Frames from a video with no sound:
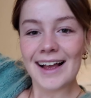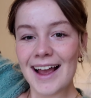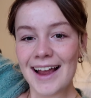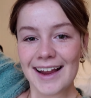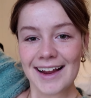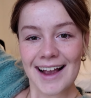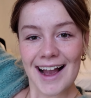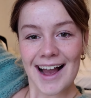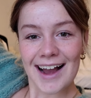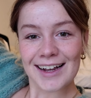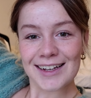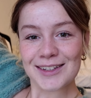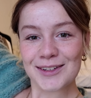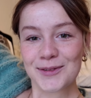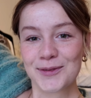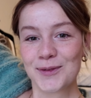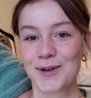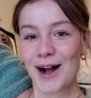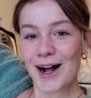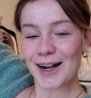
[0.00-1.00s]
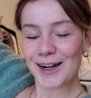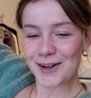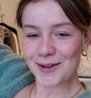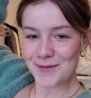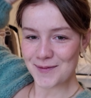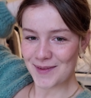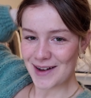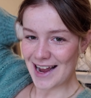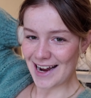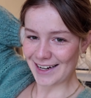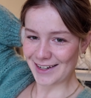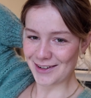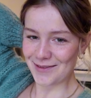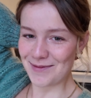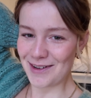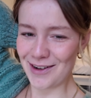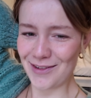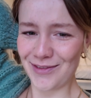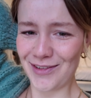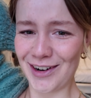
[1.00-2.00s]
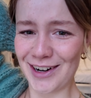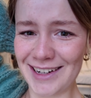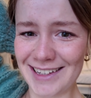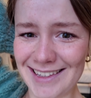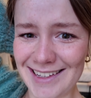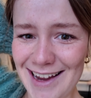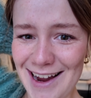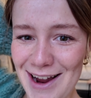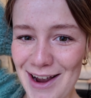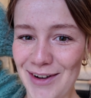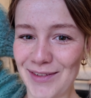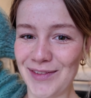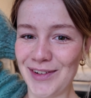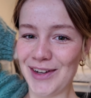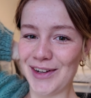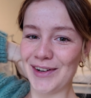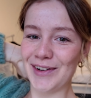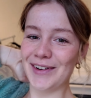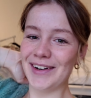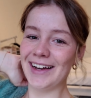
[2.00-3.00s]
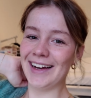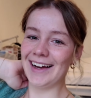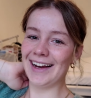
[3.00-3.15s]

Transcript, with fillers: Hey guys, and welcome back to my first day of